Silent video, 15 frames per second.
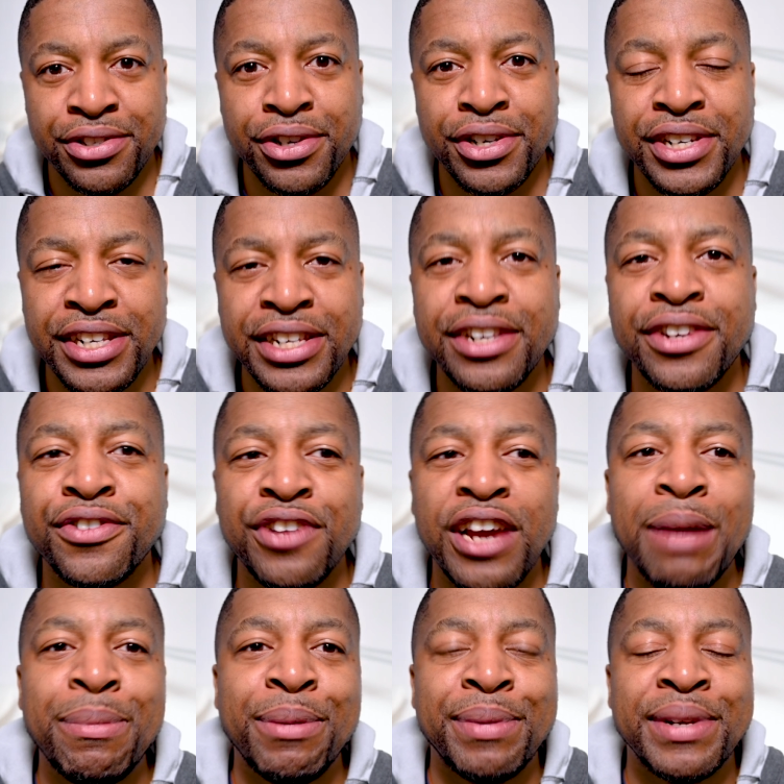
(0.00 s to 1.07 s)
You're going to need a
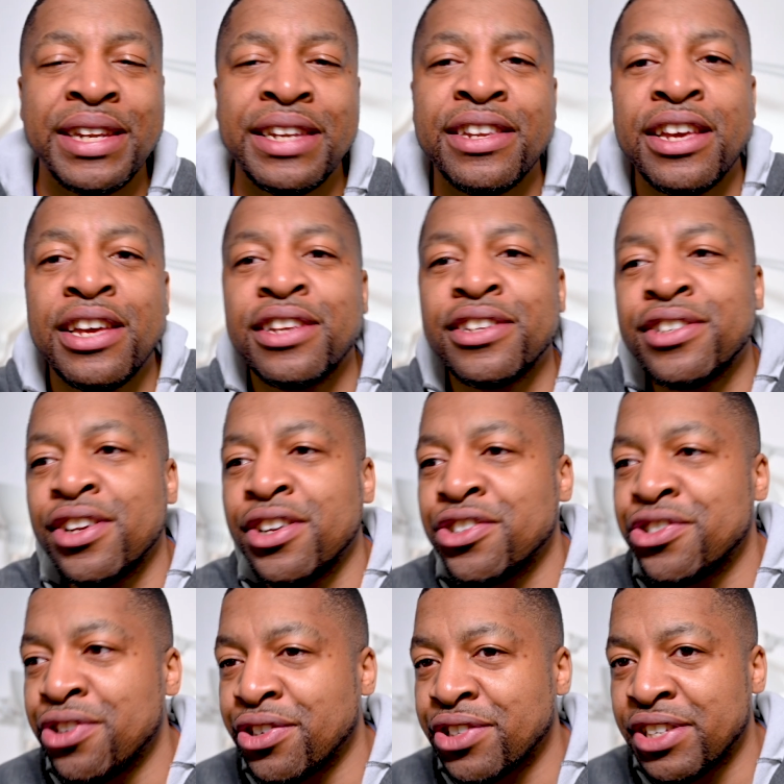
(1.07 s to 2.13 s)
tripod. But then certain
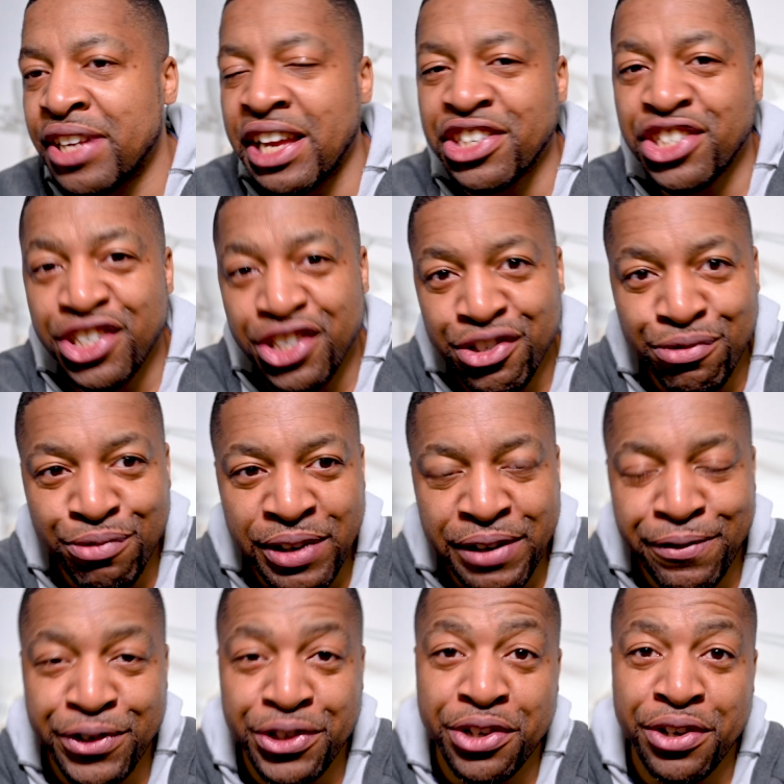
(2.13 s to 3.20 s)
shots like street
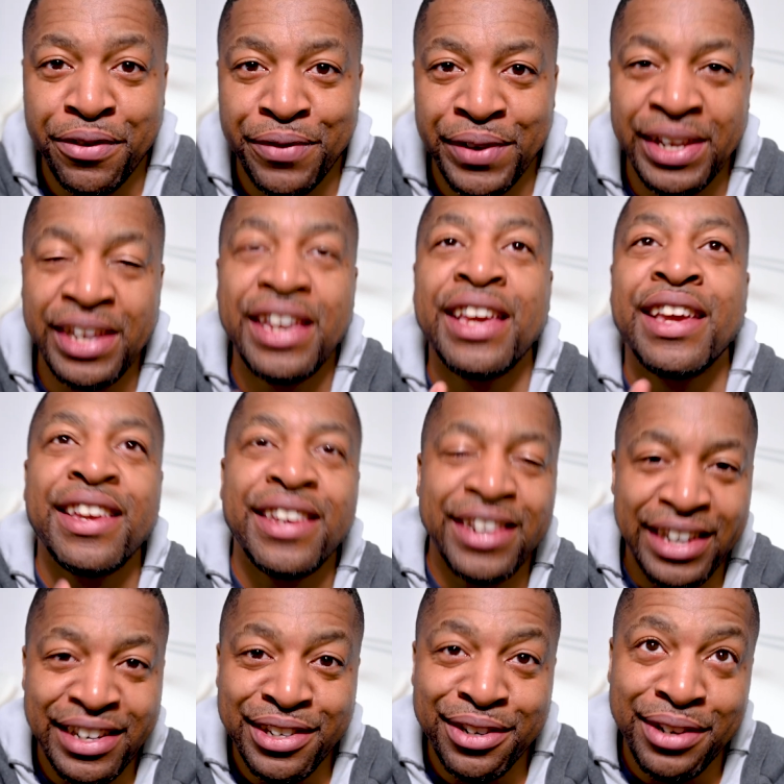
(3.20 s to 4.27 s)
photography, yeah,
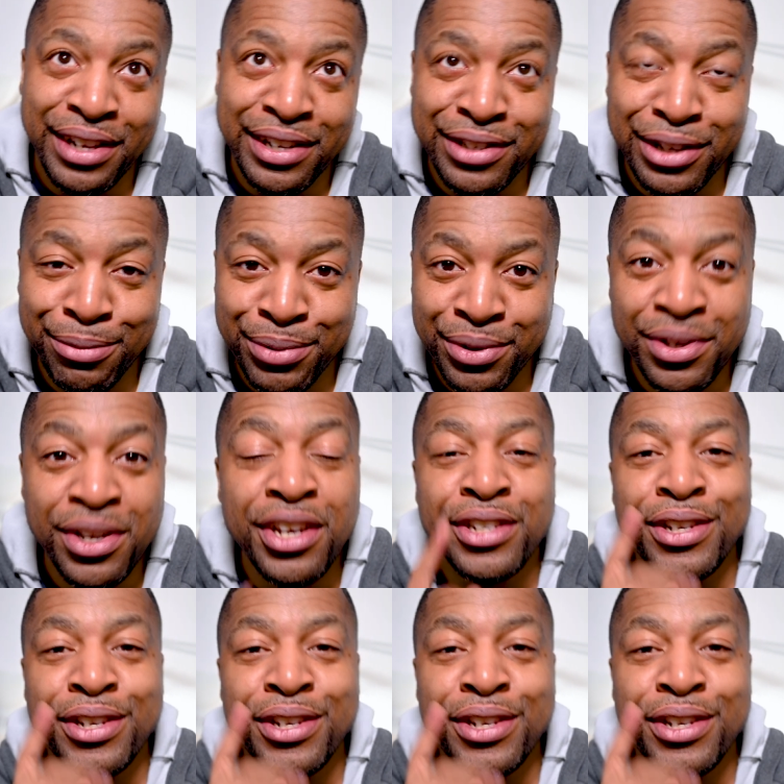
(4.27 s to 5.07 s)
that's a good example.